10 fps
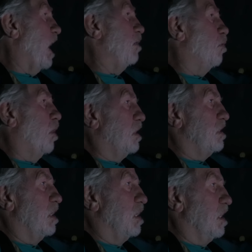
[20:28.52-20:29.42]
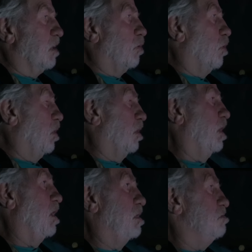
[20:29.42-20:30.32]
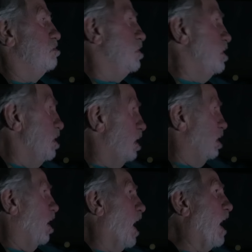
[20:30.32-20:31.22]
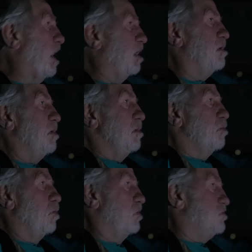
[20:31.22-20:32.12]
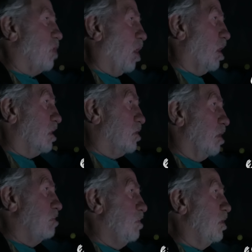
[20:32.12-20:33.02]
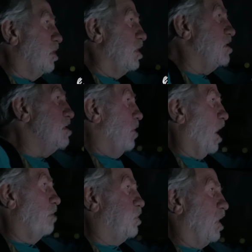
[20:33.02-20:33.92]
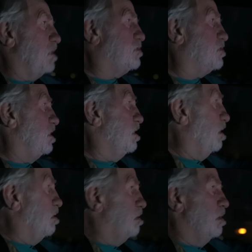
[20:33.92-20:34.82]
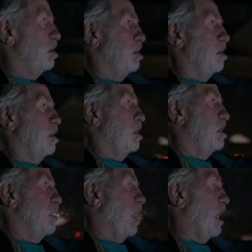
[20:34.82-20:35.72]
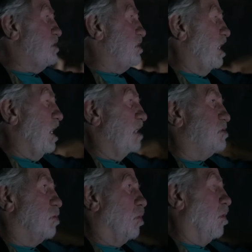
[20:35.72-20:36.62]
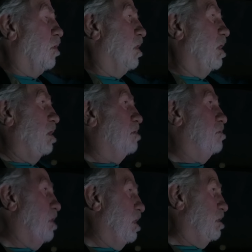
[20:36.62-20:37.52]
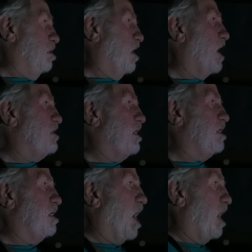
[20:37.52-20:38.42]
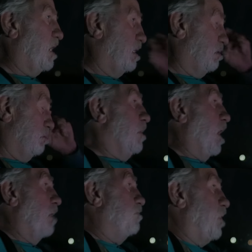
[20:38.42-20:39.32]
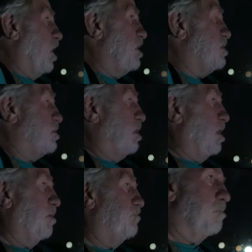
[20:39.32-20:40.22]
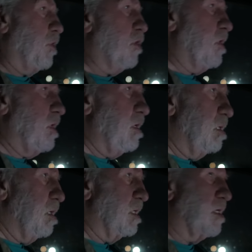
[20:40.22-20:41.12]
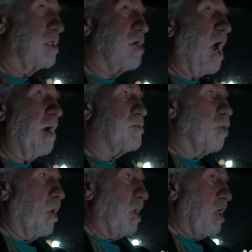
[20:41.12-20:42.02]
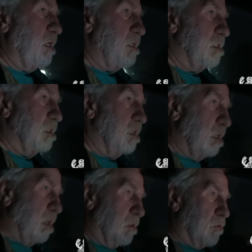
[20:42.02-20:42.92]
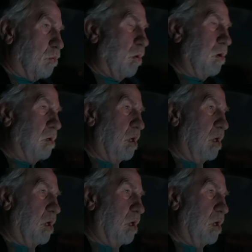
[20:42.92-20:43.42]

I won a Little World Hunt in Ohio with Charlie Creek Beauty. I placed in a A C H World Hunt in nineteen ninety. I placed uh, Beauty in the top twenty of the World